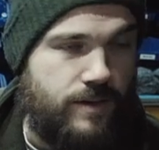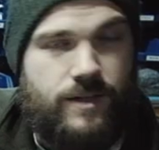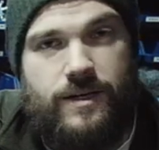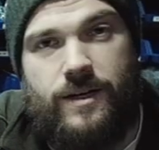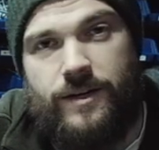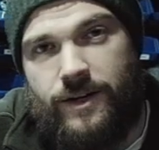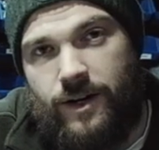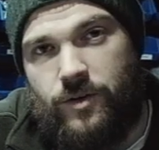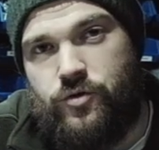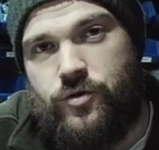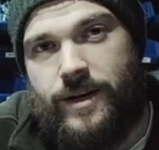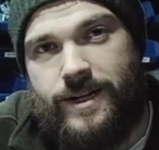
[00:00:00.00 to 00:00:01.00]
Kind of
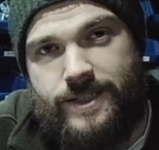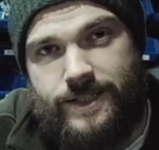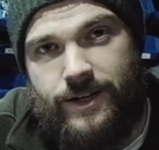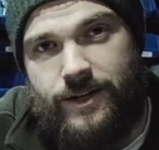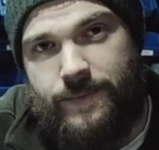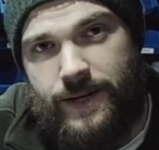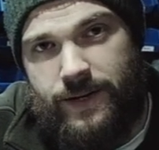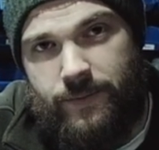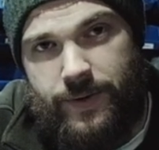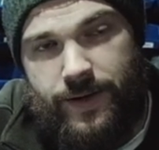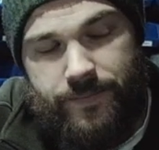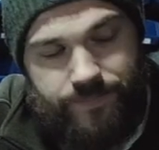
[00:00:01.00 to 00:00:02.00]
lost track of time a little
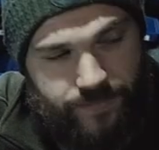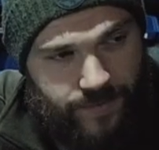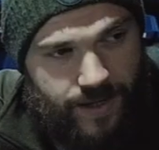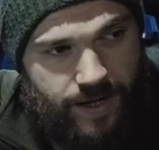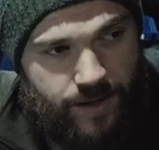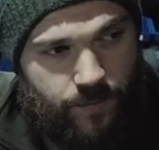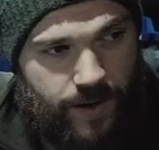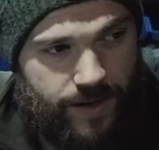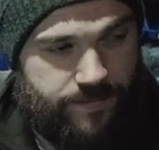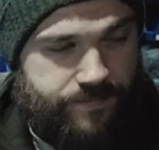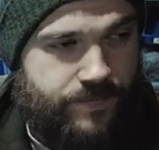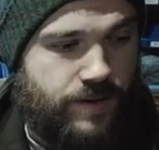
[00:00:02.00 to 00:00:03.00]
bit. Anyway,
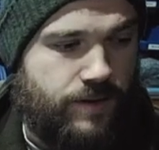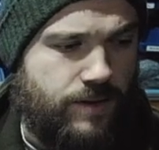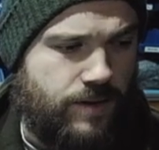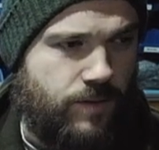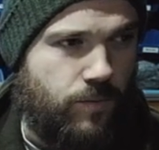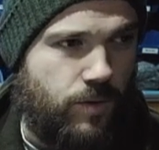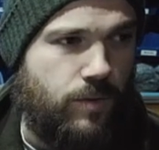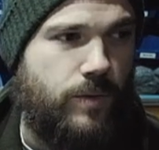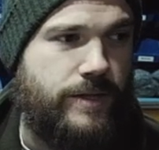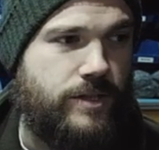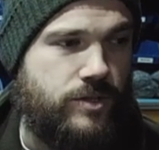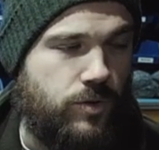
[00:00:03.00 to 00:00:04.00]
what I
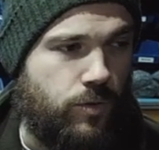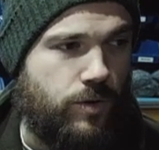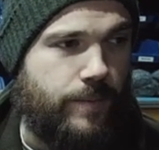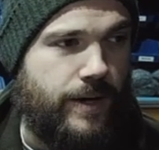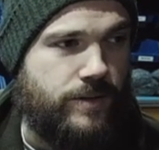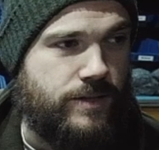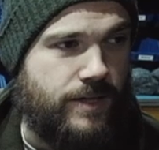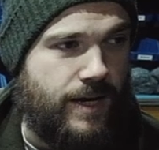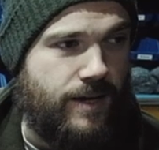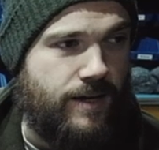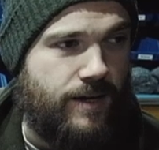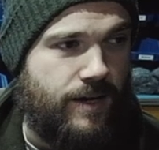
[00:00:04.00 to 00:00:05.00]
wanted to talk about
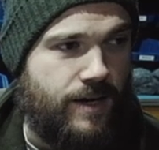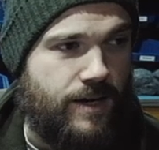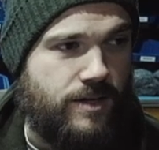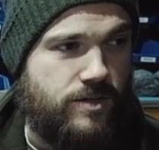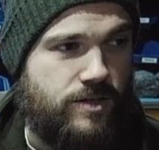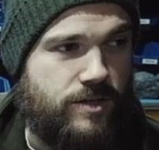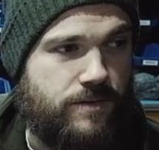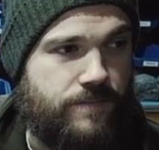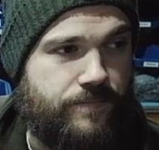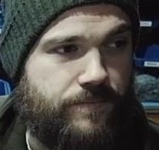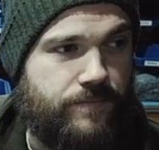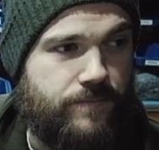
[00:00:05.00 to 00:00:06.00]
today is
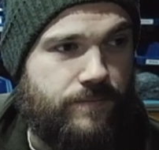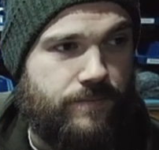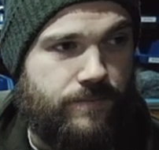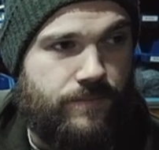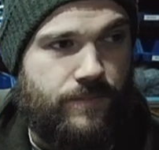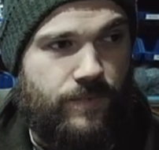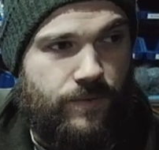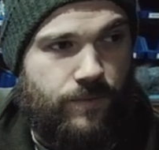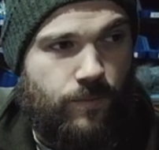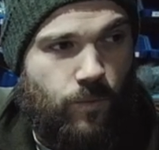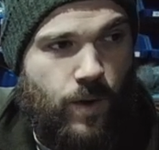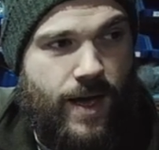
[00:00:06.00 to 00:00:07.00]

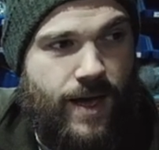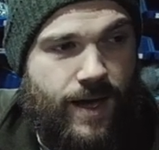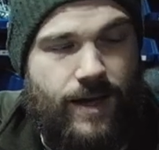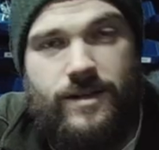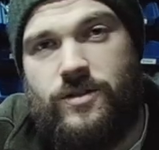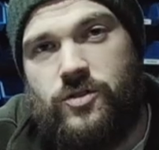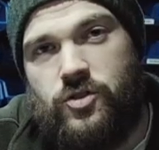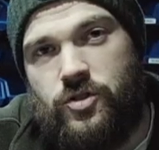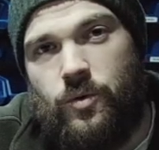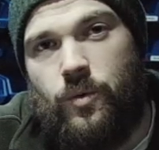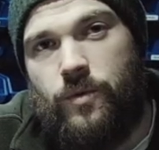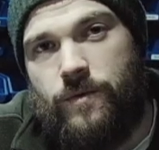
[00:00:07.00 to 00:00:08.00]
where to
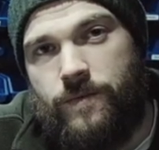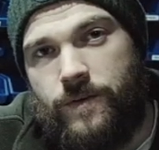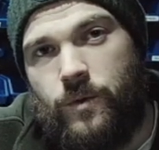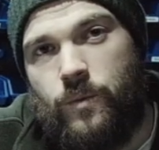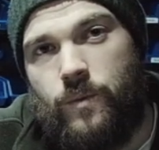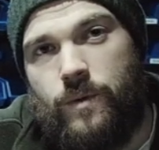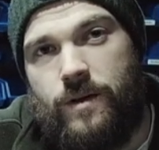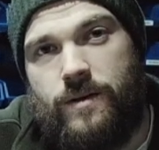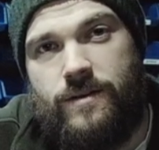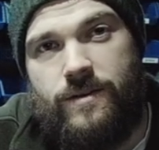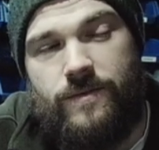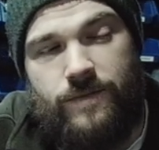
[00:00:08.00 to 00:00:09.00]
store the fuel
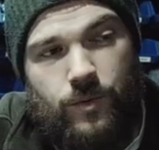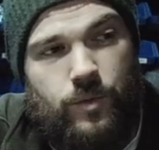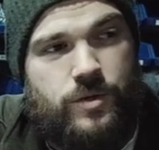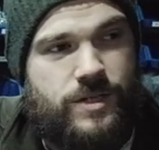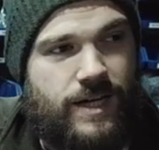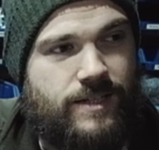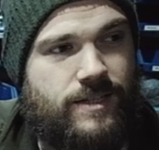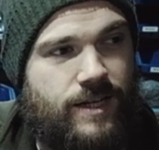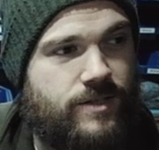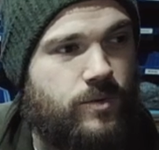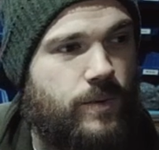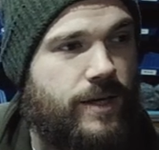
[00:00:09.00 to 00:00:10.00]
for said
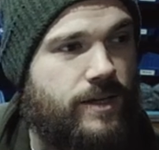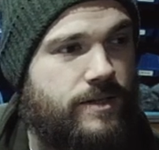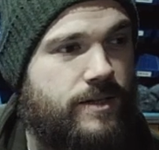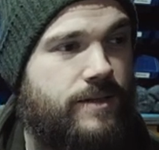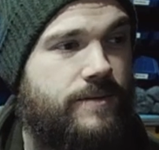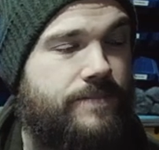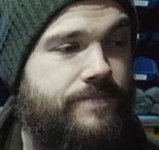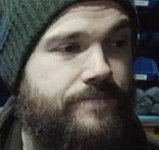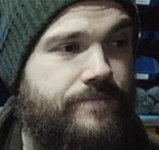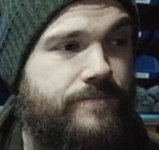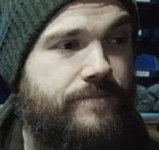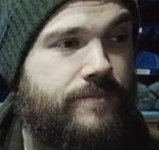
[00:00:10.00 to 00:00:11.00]
diesel heater.
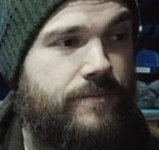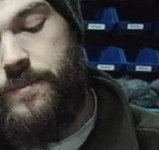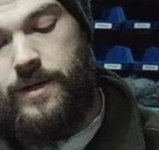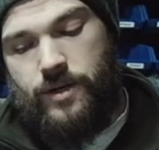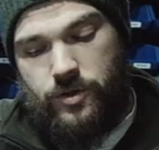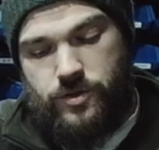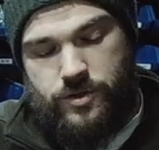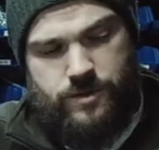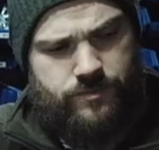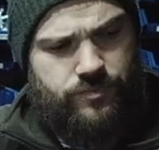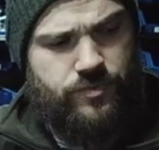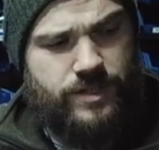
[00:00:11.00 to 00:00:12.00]
Because
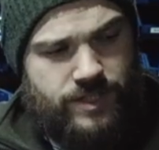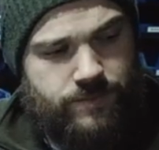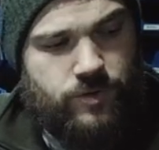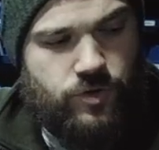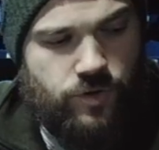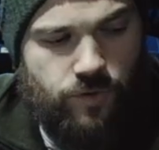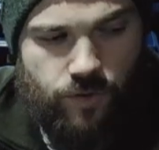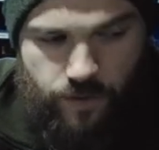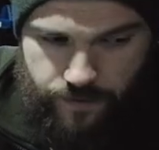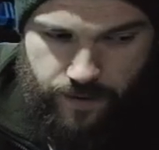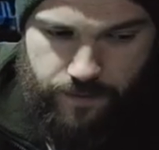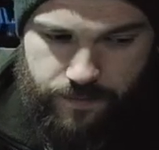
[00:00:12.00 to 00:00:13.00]
pretty much all
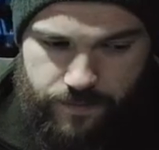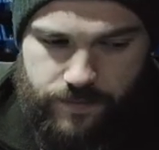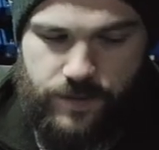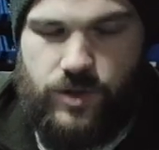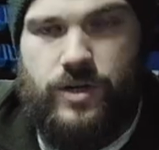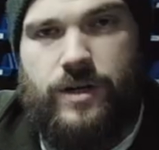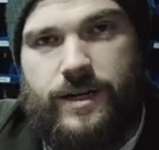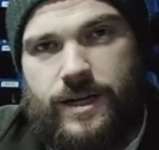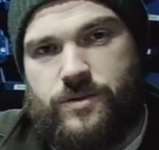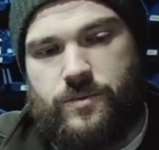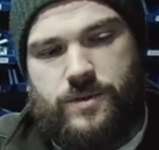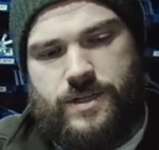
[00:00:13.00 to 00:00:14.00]
of them, the Chinese ones